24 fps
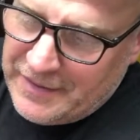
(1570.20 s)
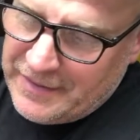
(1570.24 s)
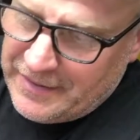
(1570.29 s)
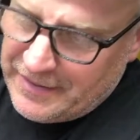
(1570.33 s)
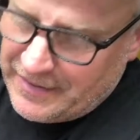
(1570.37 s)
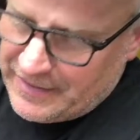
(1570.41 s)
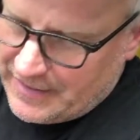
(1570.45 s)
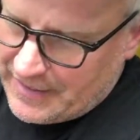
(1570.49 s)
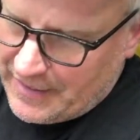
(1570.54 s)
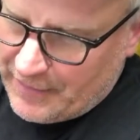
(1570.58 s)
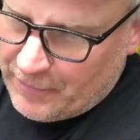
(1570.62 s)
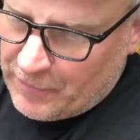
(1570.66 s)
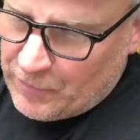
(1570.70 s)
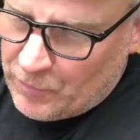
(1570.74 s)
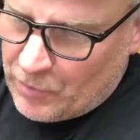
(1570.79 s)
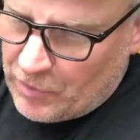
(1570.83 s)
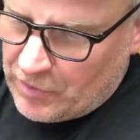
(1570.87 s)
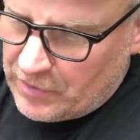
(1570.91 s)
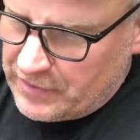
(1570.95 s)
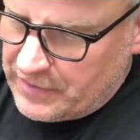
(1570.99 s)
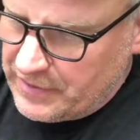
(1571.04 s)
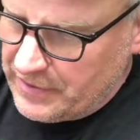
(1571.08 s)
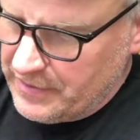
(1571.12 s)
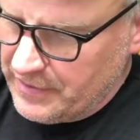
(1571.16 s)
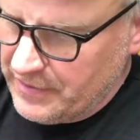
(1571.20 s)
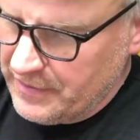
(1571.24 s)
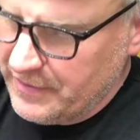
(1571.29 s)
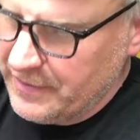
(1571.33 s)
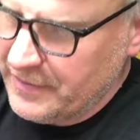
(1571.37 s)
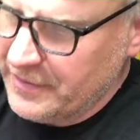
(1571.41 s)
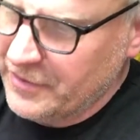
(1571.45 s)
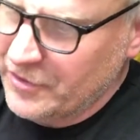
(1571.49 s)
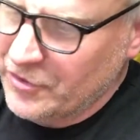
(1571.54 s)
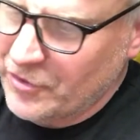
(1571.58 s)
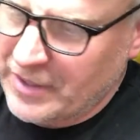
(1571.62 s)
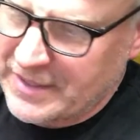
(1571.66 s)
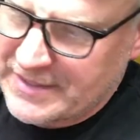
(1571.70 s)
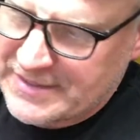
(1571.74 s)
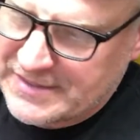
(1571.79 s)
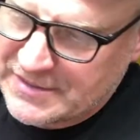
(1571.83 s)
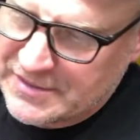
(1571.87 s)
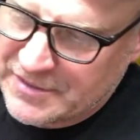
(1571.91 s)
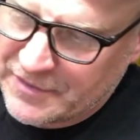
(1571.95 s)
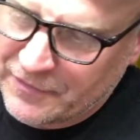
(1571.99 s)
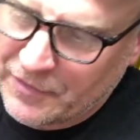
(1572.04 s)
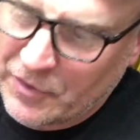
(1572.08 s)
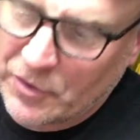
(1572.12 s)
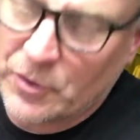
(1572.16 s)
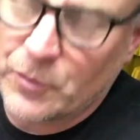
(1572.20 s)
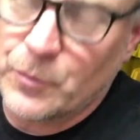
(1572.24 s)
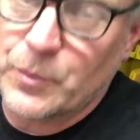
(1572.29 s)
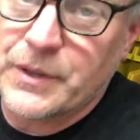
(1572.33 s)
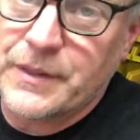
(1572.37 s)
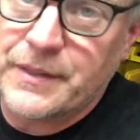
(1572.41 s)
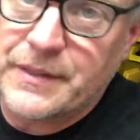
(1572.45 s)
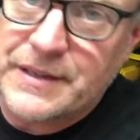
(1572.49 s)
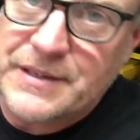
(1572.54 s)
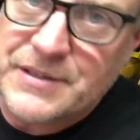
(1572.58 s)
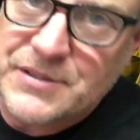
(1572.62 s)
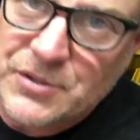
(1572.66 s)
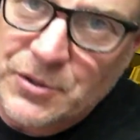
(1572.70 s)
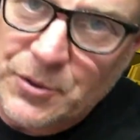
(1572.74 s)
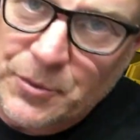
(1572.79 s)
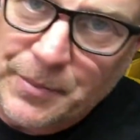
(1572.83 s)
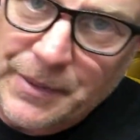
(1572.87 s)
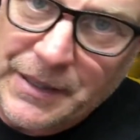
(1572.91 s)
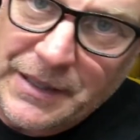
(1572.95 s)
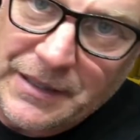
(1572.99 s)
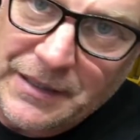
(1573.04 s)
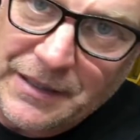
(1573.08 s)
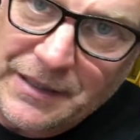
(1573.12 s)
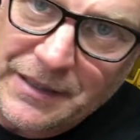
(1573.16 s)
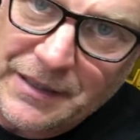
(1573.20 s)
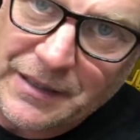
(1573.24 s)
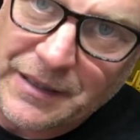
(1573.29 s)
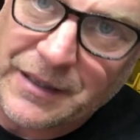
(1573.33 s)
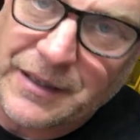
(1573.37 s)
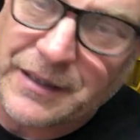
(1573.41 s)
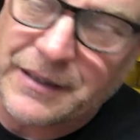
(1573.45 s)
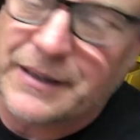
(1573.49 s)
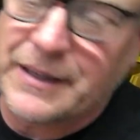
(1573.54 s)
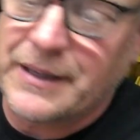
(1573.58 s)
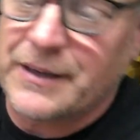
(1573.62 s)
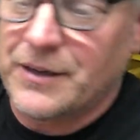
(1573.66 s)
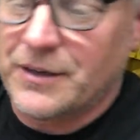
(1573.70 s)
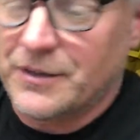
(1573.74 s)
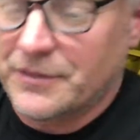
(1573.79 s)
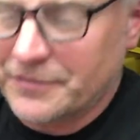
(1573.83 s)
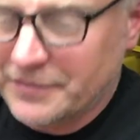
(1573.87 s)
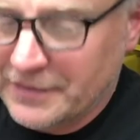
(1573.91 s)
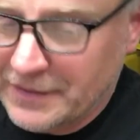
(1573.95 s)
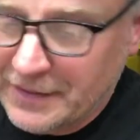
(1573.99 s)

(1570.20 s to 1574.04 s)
That one worked. Crisis averted with the stupidity to cut that off.